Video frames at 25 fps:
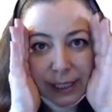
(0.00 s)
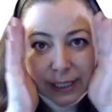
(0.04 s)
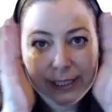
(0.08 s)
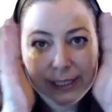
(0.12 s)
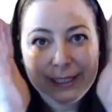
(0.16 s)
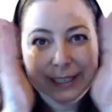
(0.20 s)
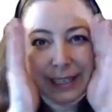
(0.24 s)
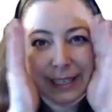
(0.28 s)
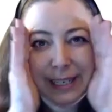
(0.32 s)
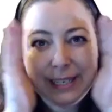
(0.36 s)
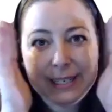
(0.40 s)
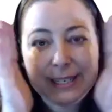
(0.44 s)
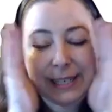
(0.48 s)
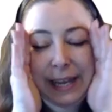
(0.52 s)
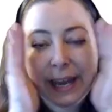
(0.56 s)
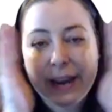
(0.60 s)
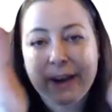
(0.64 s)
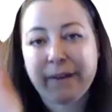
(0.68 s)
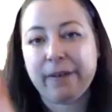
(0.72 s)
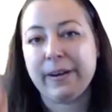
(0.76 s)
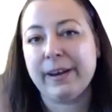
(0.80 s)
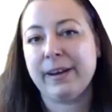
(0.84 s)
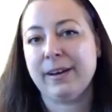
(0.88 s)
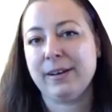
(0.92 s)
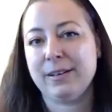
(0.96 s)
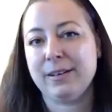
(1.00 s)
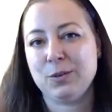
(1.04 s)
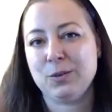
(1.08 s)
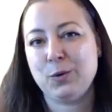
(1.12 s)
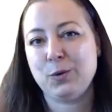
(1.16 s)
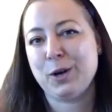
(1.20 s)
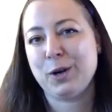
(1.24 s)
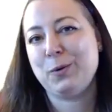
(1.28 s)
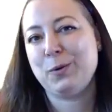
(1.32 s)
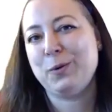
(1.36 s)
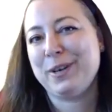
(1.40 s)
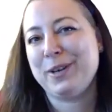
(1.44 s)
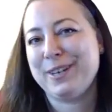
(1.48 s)
in these areas
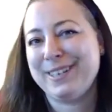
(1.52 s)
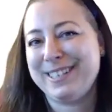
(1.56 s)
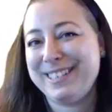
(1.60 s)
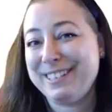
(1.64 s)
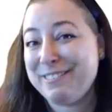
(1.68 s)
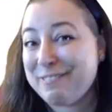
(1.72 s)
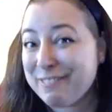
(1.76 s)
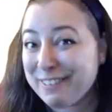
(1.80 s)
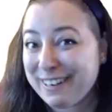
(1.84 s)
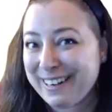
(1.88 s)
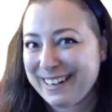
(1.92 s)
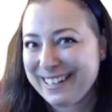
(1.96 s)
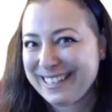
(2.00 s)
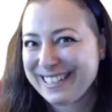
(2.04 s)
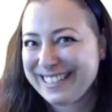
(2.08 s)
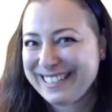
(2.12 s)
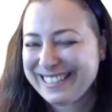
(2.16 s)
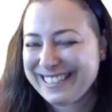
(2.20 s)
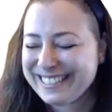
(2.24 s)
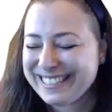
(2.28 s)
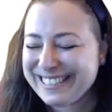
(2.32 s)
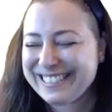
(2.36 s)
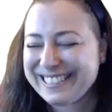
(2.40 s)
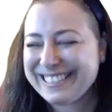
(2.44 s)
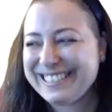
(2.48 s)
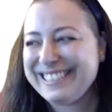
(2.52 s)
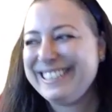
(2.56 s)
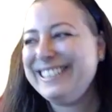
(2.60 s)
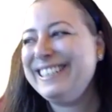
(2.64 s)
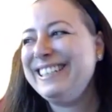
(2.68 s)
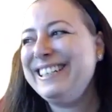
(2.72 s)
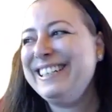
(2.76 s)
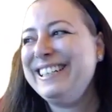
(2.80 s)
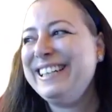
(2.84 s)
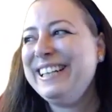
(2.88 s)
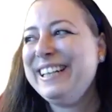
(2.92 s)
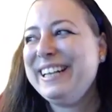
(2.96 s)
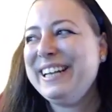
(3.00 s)
where we're defined.
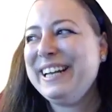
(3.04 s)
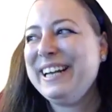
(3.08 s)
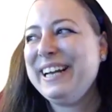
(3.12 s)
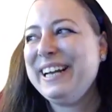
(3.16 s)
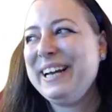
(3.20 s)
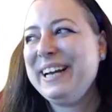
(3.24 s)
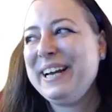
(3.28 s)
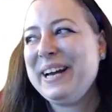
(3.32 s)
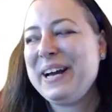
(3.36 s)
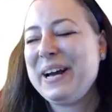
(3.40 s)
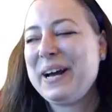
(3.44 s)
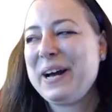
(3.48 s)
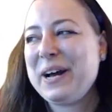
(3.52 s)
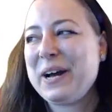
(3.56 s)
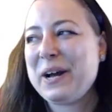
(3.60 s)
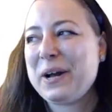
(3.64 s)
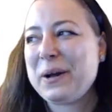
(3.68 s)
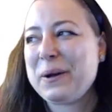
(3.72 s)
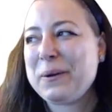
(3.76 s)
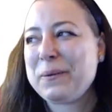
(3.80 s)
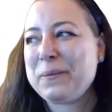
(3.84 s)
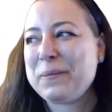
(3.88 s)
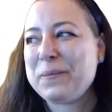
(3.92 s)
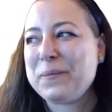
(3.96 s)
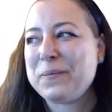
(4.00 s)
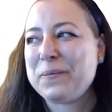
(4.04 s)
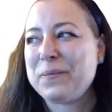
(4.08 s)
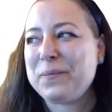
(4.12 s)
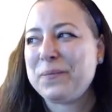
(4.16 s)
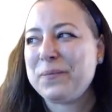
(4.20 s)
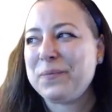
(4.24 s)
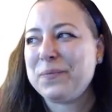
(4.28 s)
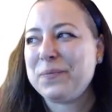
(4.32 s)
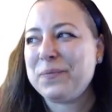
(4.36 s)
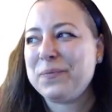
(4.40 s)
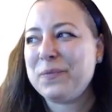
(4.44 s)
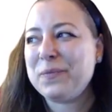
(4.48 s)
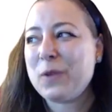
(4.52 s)

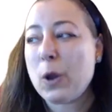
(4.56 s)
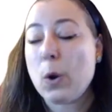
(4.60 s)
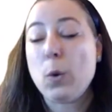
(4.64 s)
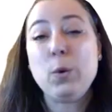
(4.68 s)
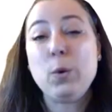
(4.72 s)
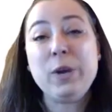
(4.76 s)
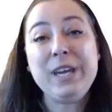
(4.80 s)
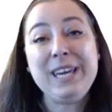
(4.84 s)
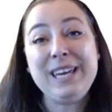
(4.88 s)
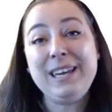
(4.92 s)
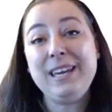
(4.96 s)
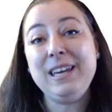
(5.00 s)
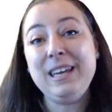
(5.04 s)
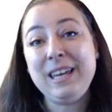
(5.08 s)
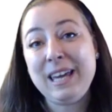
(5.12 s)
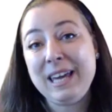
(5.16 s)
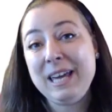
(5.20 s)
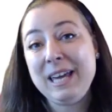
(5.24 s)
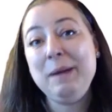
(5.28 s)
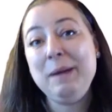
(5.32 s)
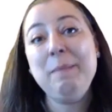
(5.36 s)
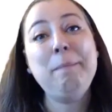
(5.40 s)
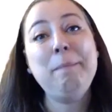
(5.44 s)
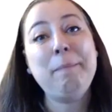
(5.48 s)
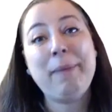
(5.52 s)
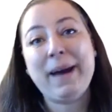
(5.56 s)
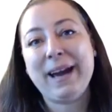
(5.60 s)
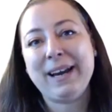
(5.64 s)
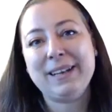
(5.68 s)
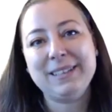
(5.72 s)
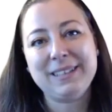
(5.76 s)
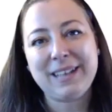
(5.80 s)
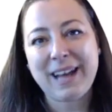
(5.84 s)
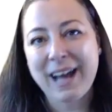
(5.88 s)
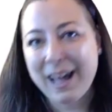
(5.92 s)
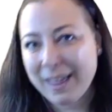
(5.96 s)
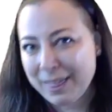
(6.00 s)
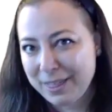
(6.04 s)
We
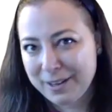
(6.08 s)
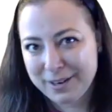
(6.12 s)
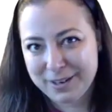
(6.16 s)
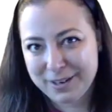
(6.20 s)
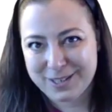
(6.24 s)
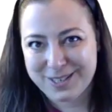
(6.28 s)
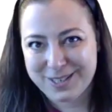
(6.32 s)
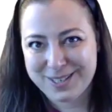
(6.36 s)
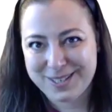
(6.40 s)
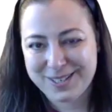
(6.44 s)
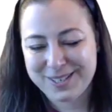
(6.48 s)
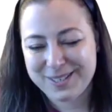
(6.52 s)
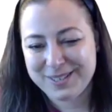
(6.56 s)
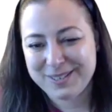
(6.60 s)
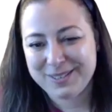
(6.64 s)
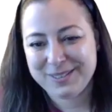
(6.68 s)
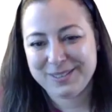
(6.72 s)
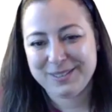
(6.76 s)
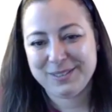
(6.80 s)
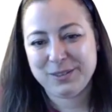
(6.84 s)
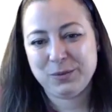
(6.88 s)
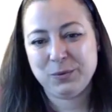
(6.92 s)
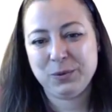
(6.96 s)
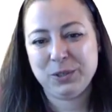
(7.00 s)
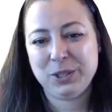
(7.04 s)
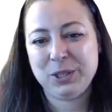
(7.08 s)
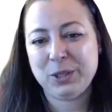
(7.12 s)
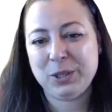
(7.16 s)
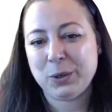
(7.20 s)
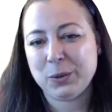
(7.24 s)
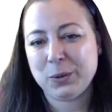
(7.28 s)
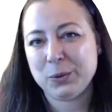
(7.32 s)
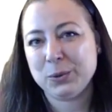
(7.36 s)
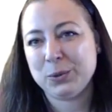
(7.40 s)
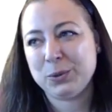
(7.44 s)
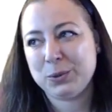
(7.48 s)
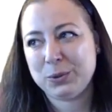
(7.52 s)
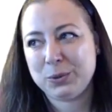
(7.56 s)
impact others with
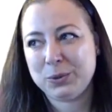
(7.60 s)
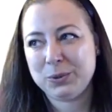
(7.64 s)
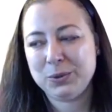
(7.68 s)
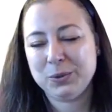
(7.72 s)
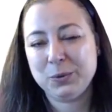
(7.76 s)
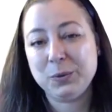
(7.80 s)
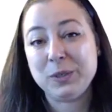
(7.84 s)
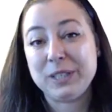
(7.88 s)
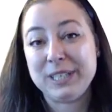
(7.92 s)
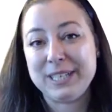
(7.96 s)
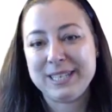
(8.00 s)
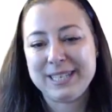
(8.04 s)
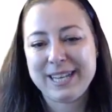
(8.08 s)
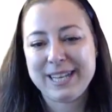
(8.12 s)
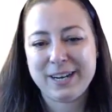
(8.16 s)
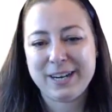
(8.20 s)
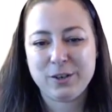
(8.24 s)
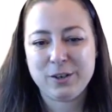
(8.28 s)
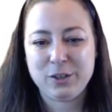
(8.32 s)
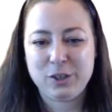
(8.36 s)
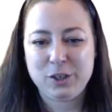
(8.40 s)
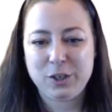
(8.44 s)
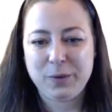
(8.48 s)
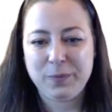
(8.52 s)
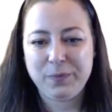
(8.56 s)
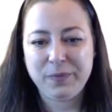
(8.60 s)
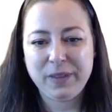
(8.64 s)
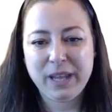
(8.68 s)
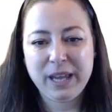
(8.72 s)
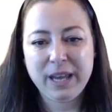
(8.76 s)
this energy.